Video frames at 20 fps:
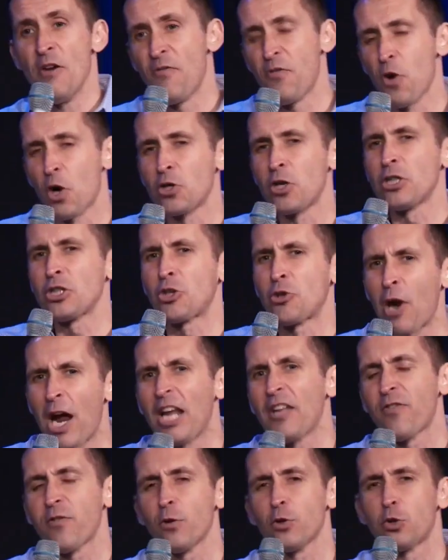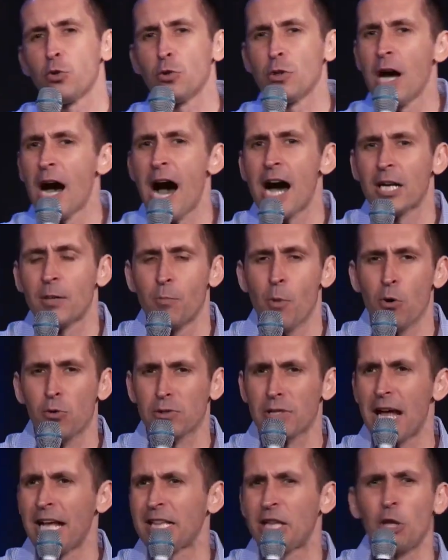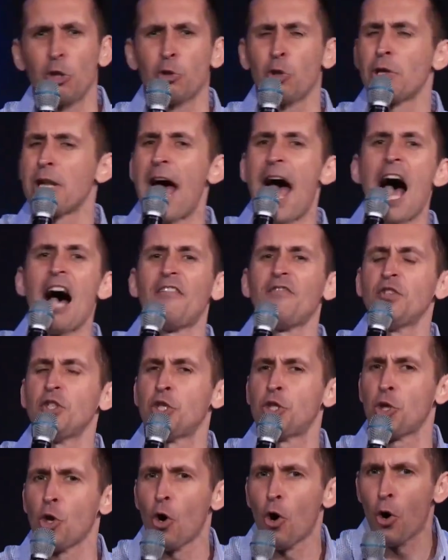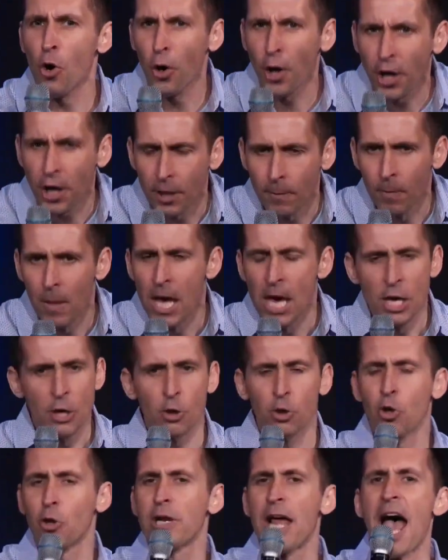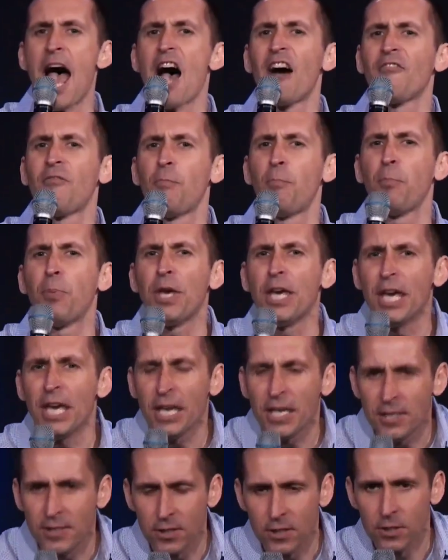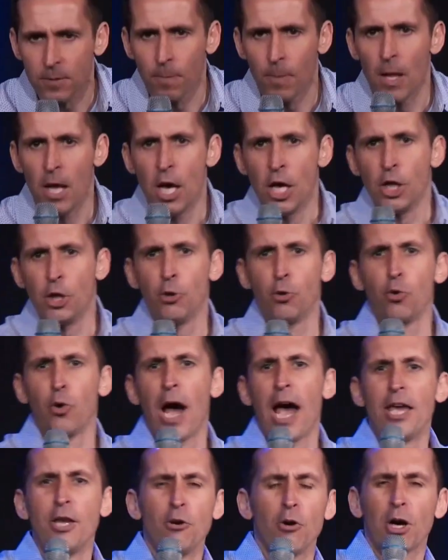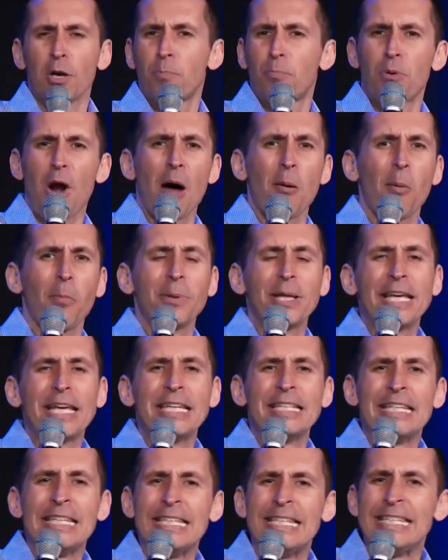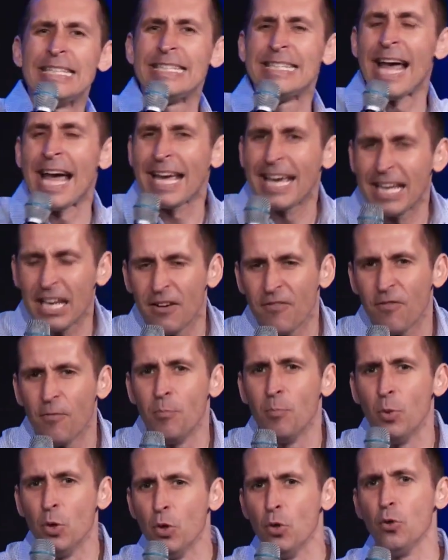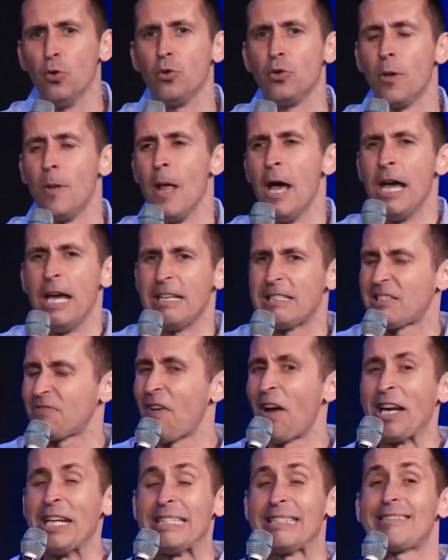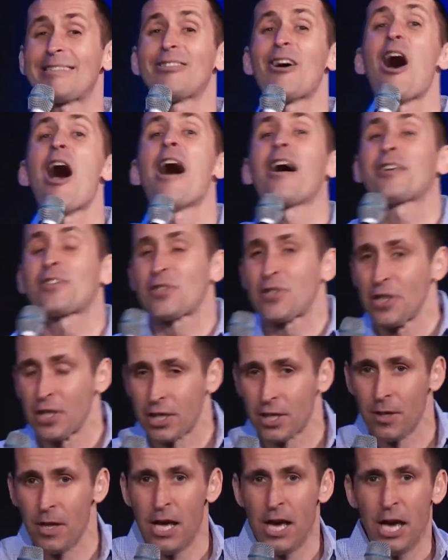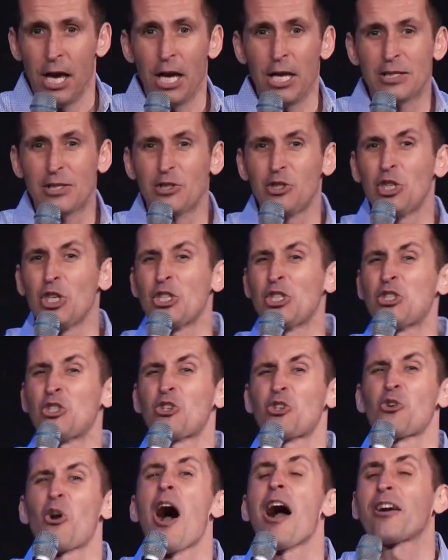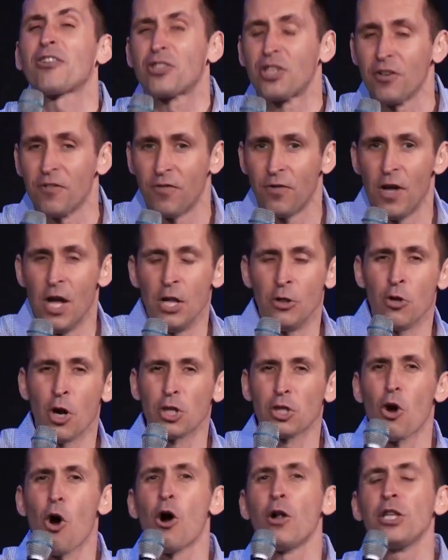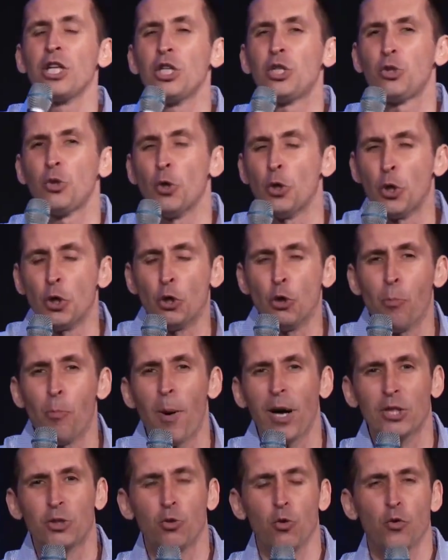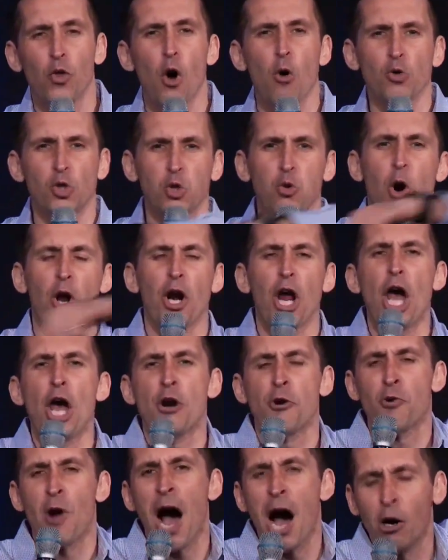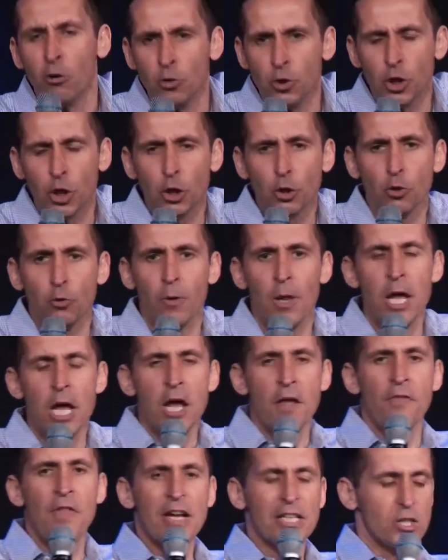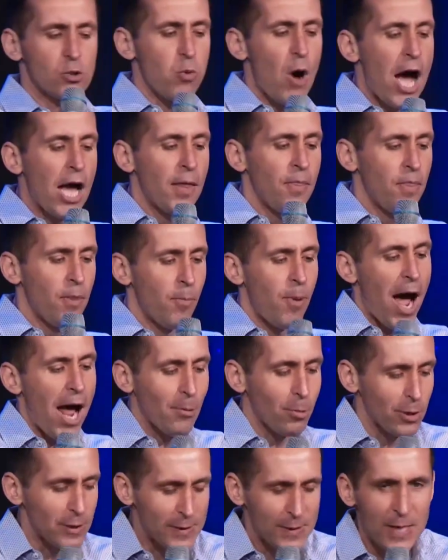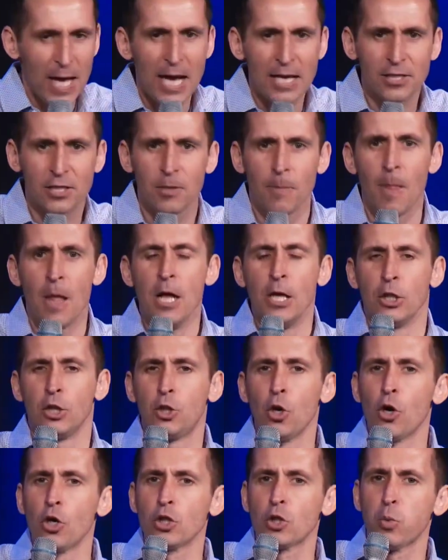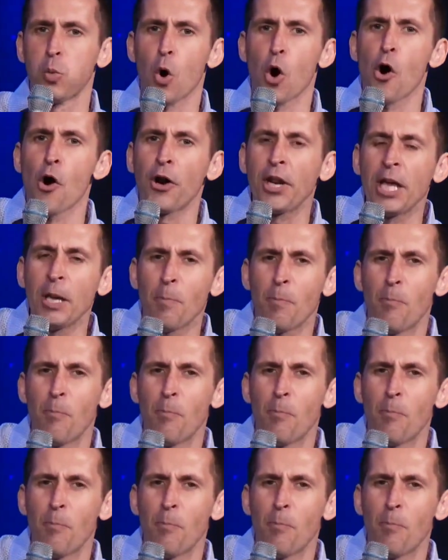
If you're not grateful to God, most likely you don't have joy. You don't have peace. You are probably in a negative mood. It's very toxic. It's destructive, not only to you, but to those who are around you. That's why the Bible says, don't worry,